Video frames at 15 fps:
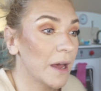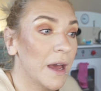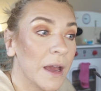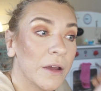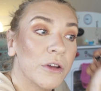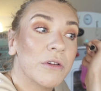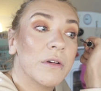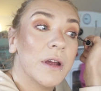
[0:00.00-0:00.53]

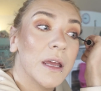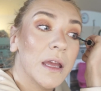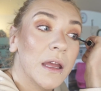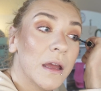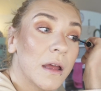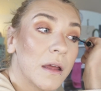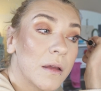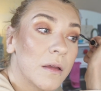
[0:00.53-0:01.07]

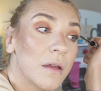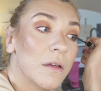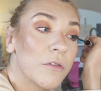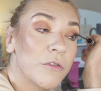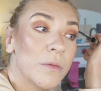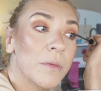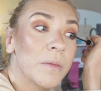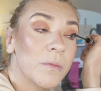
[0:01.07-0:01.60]
angry
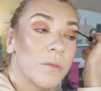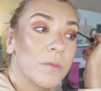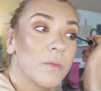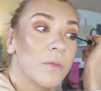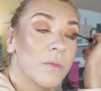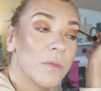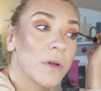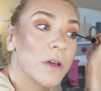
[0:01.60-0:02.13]

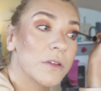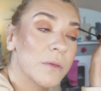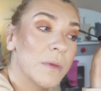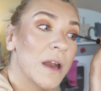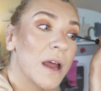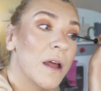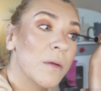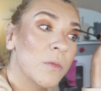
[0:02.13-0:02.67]
because I'm
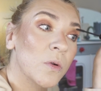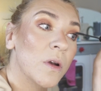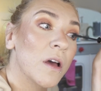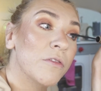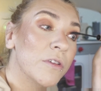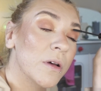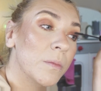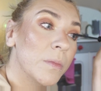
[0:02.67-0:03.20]
an animal
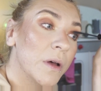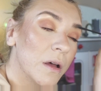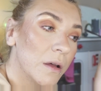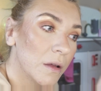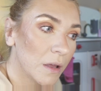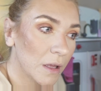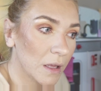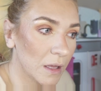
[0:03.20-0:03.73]
lover. But
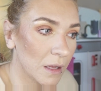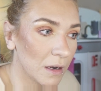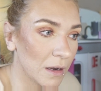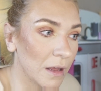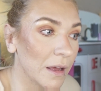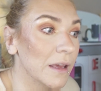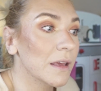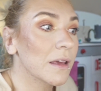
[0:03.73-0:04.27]

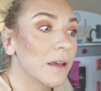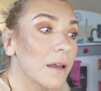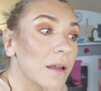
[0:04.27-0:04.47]
like,